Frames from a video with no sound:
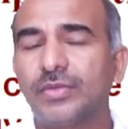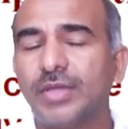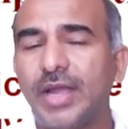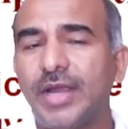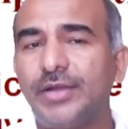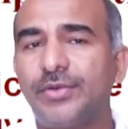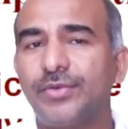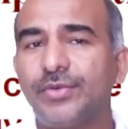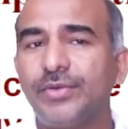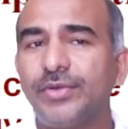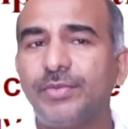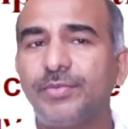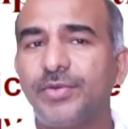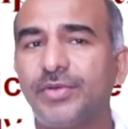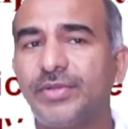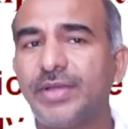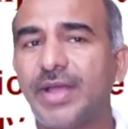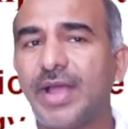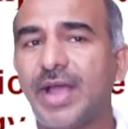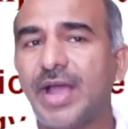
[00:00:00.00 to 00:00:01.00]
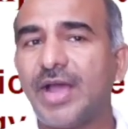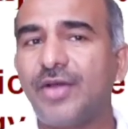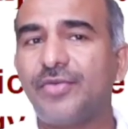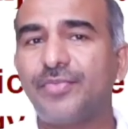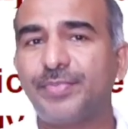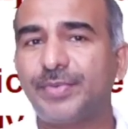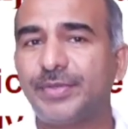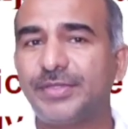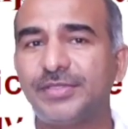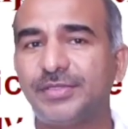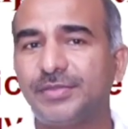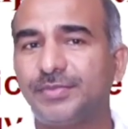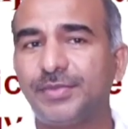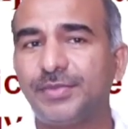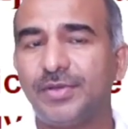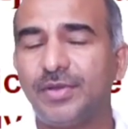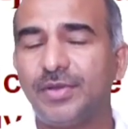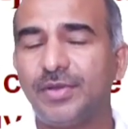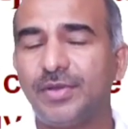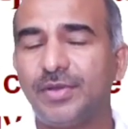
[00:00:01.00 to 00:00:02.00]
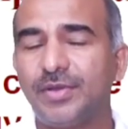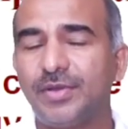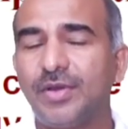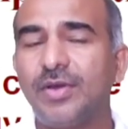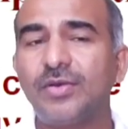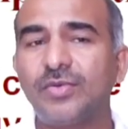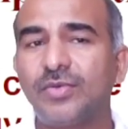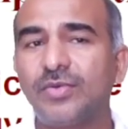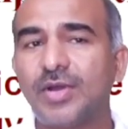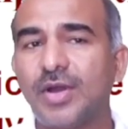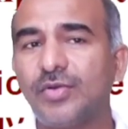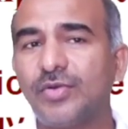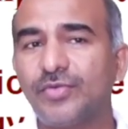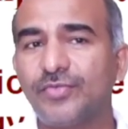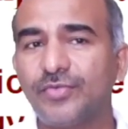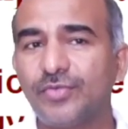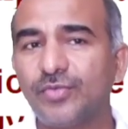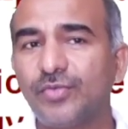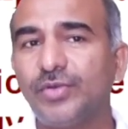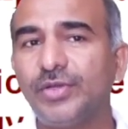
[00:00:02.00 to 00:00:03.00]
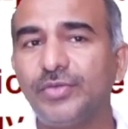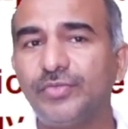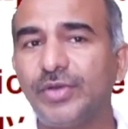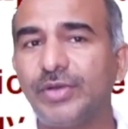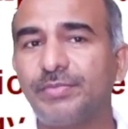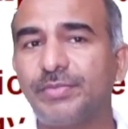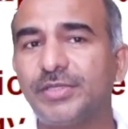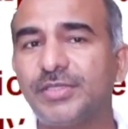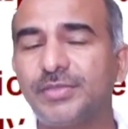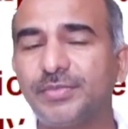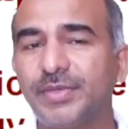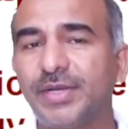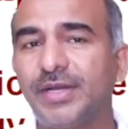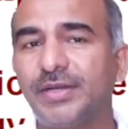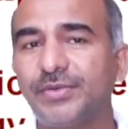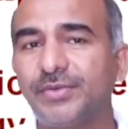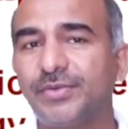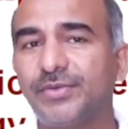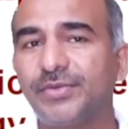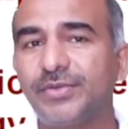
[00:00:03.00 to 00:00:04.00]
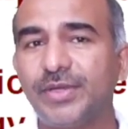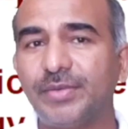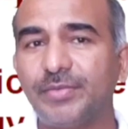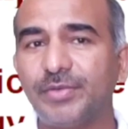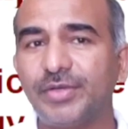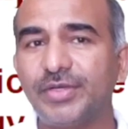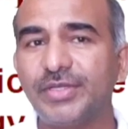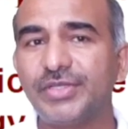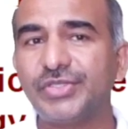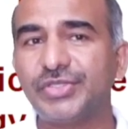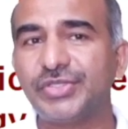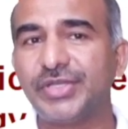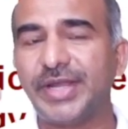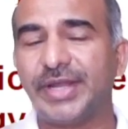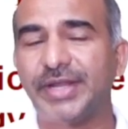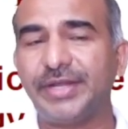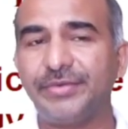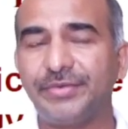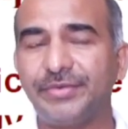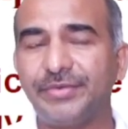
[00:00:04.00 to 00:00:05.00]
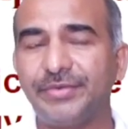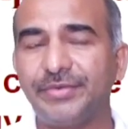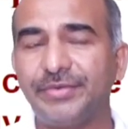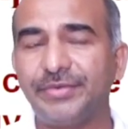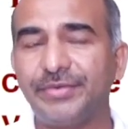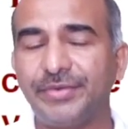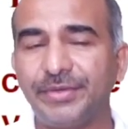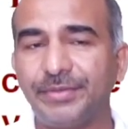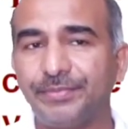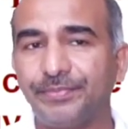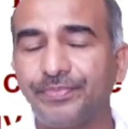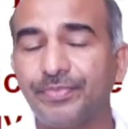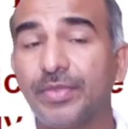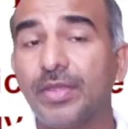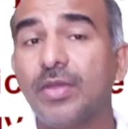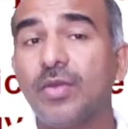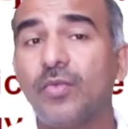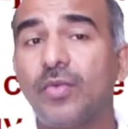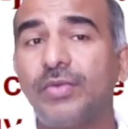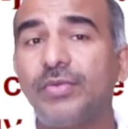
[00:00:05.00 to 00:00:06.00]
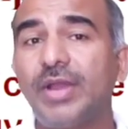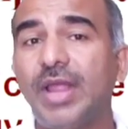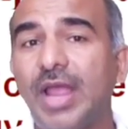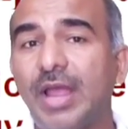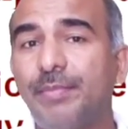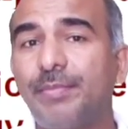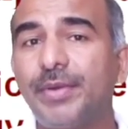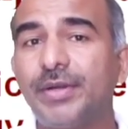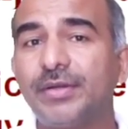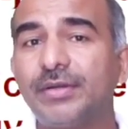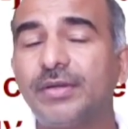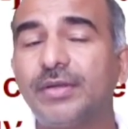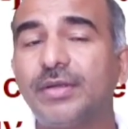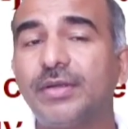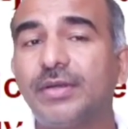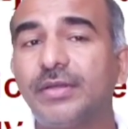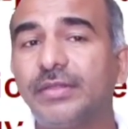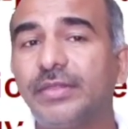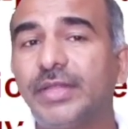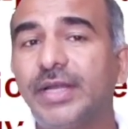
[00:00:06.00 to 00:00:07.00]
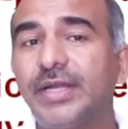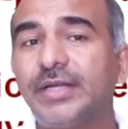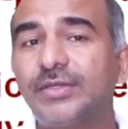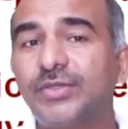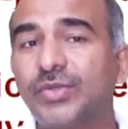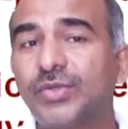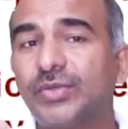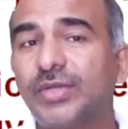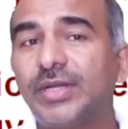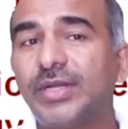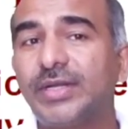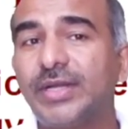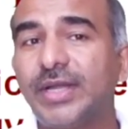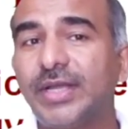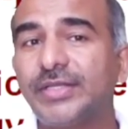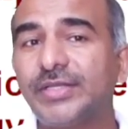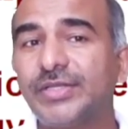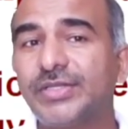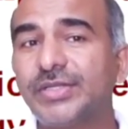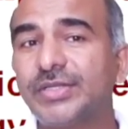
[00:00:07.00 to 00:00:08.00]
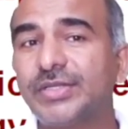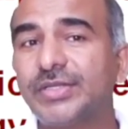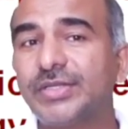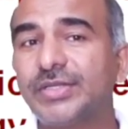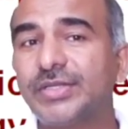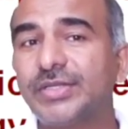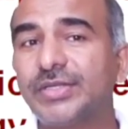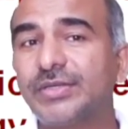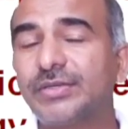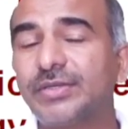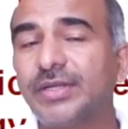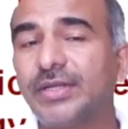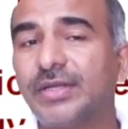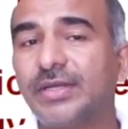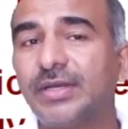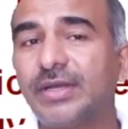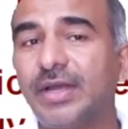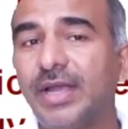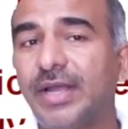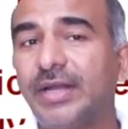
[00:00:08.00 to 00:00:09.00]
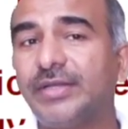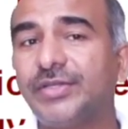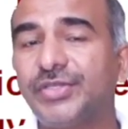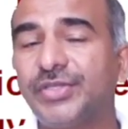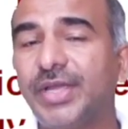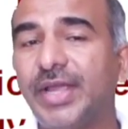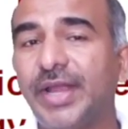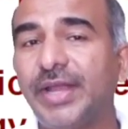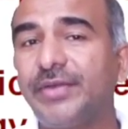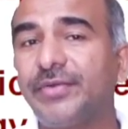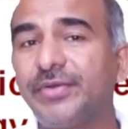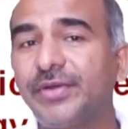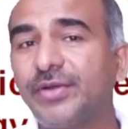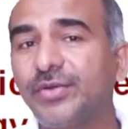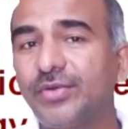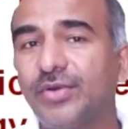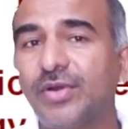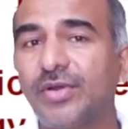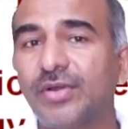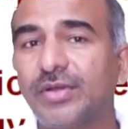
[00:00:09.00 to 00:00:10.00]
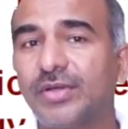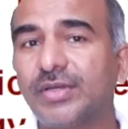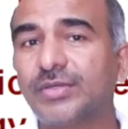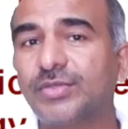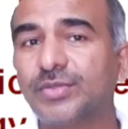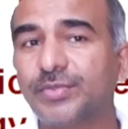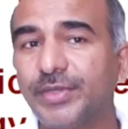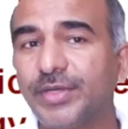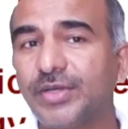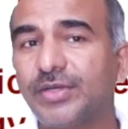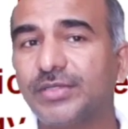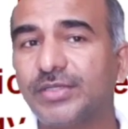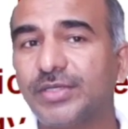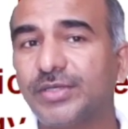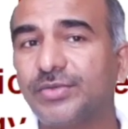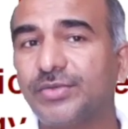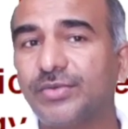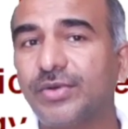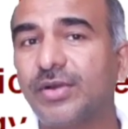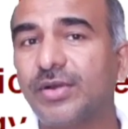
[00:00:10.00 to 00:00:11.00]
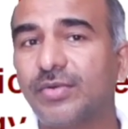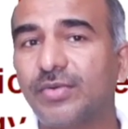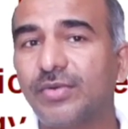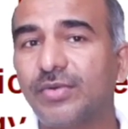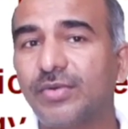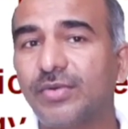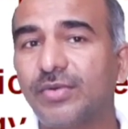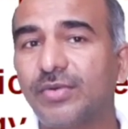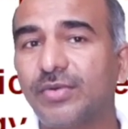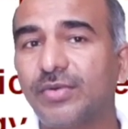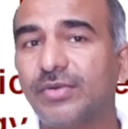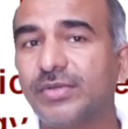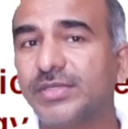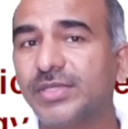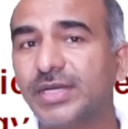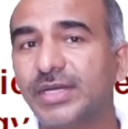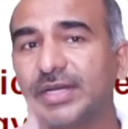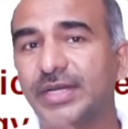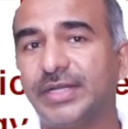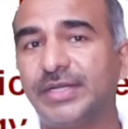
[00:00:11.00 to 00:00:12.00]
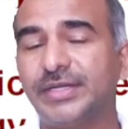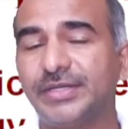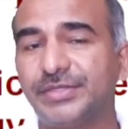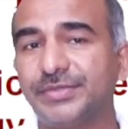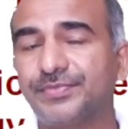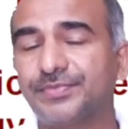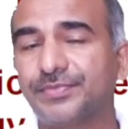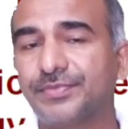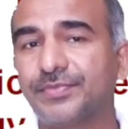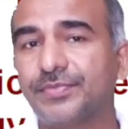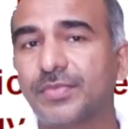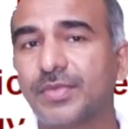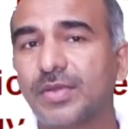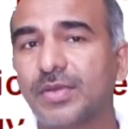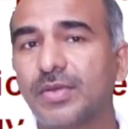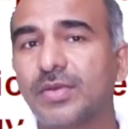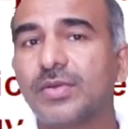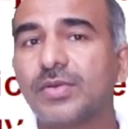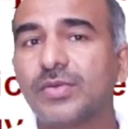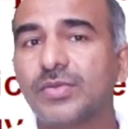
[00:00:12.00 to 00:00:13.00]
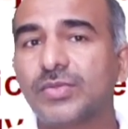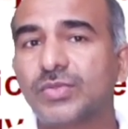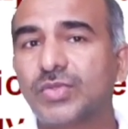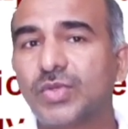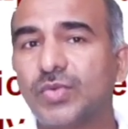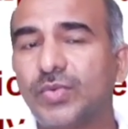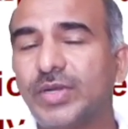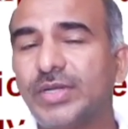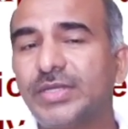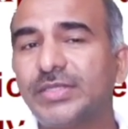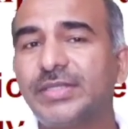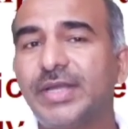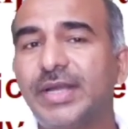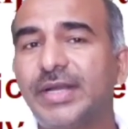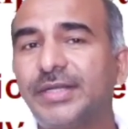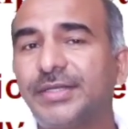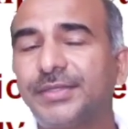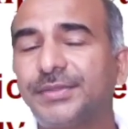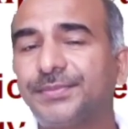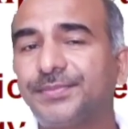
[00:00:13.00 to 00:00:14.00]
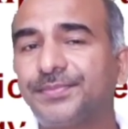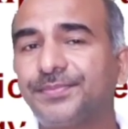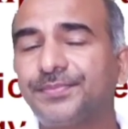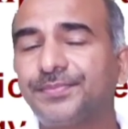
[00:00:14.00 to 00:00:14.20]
I told you about the half principle, or out of two, only one principle I told you about the GI activity. What will happen that so that digestion and GI activity do not occur, because it do not want to generate energy. So what is that?